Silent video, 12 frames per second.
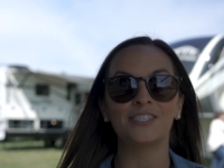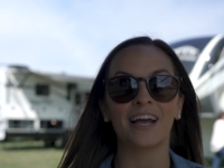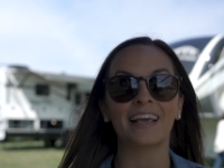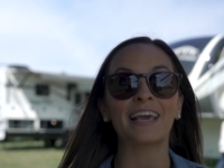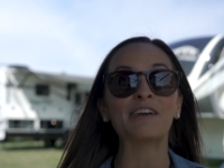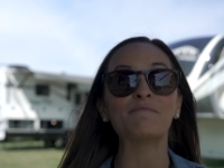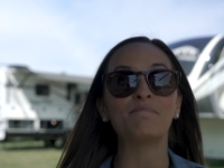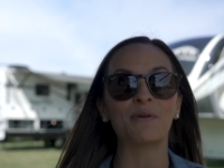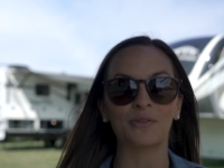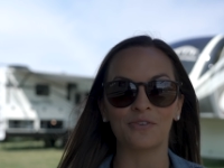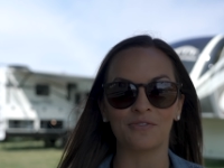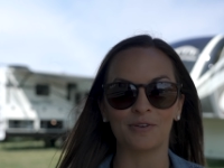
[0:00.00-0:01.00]
checking
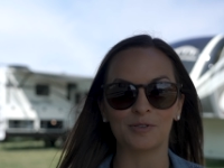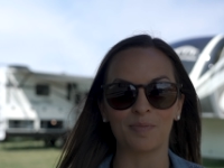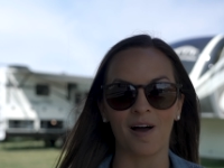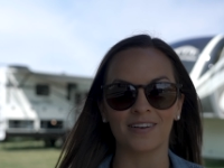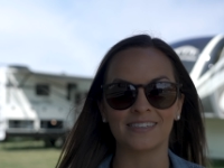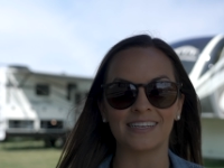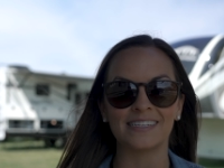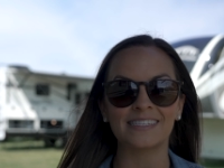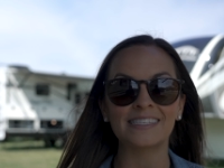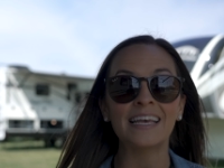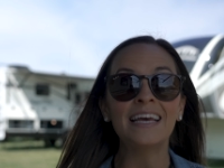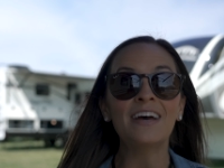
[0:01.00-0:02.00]
both of those
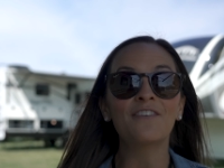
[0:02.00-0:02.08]
boxes.